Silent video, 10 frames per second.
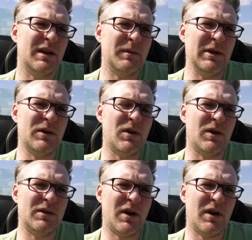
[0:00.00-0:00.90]
I mean, you
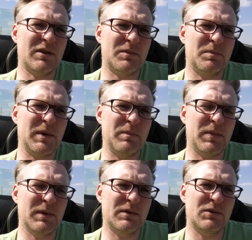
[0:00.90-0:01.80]
can't ask
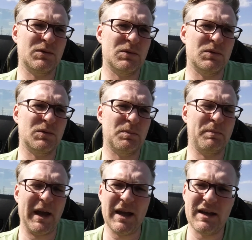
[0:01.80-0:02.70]
people to
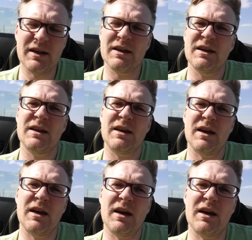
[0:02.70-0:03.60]
pay
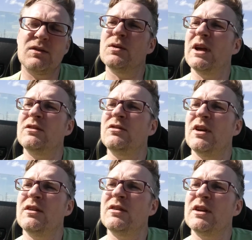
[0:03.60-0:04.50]
to get
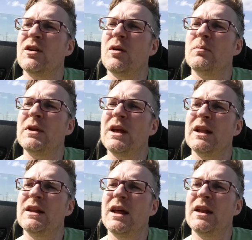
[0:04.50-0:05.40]
shares in the company,
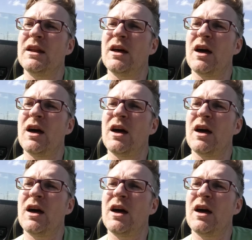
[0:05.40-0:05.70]
and then